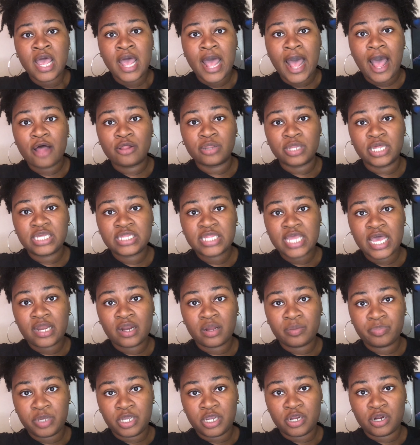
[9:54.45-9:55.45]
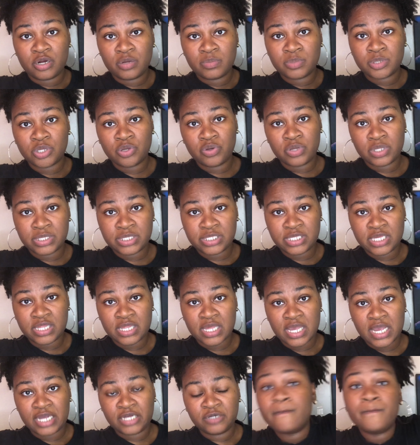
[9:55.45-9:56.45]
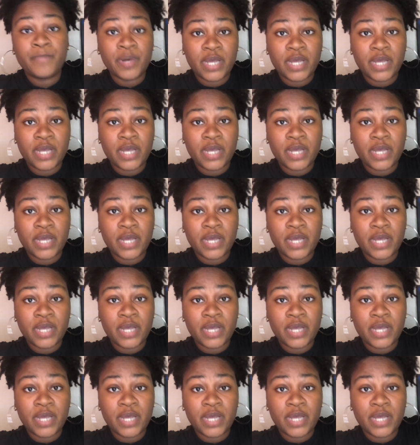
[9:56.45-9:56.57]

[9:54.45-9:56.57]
I'll link that up here so you can see that.